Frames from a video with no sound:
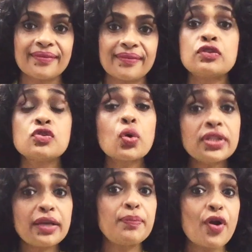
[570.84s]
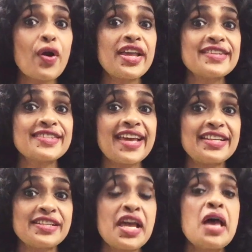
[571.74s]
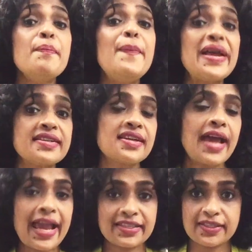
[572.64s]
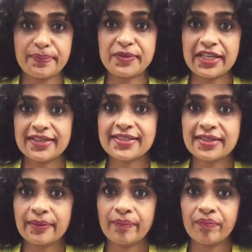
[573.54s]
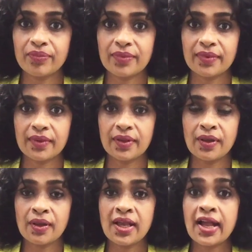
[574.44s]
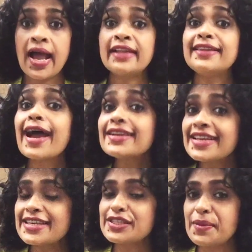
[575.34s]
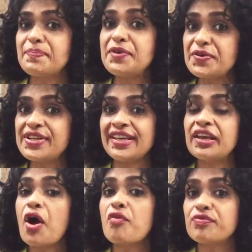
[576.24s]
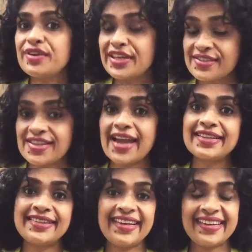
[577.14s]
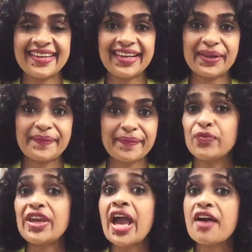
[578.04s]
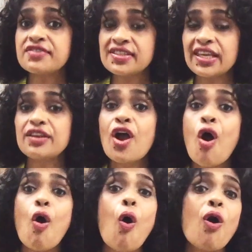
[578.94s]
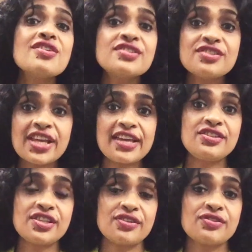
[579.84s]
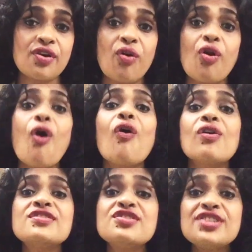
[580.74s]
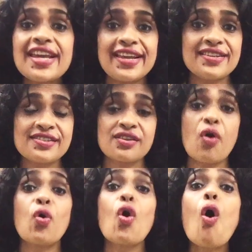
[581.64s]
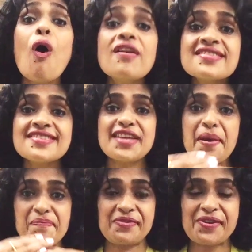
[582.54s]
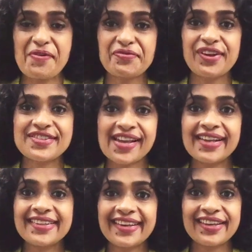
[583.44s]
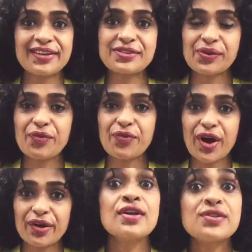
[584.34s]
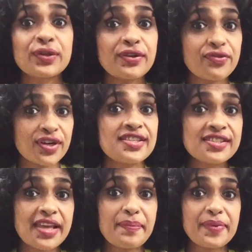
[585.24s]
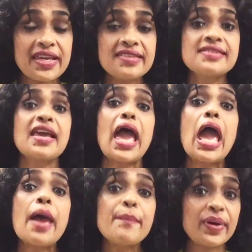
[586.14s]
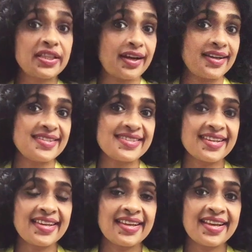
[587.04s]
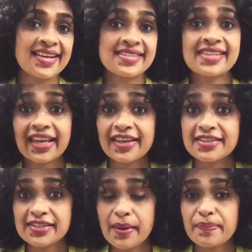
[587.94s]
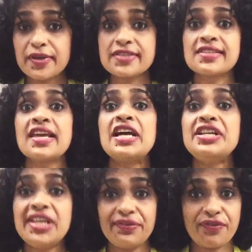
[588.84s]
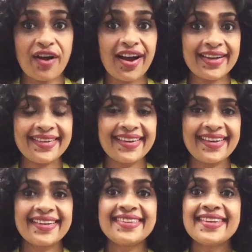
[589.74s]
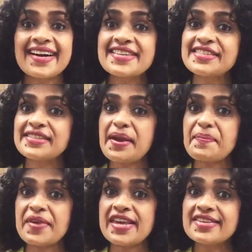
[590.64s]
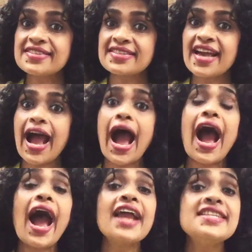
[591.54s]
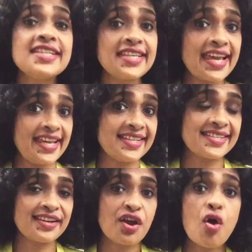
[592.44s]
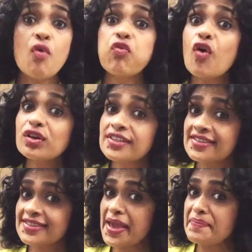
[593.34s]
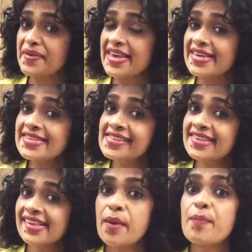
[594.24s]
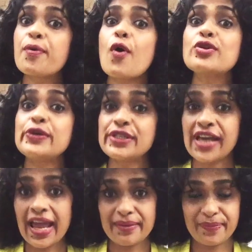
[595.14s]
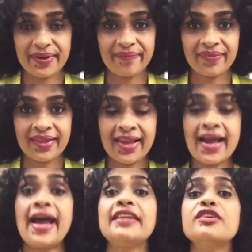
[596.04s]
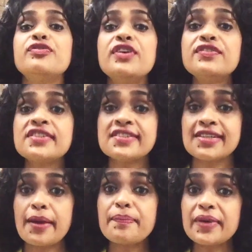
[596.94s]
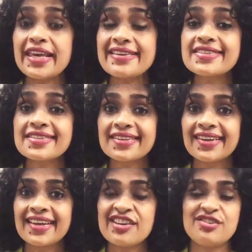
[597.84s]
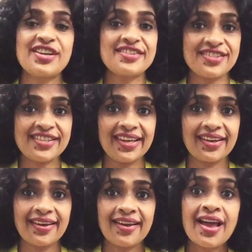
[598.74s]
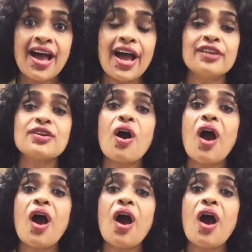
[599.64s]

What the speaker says: So their products get better acceptance. And that is the beauty of design thinking. We have seen all stages or all states or all steps of design thinking so far. So the first step is empathize. Second step is define. Third step is ideate. Fourth step is prototype. And the fifth step is testing. And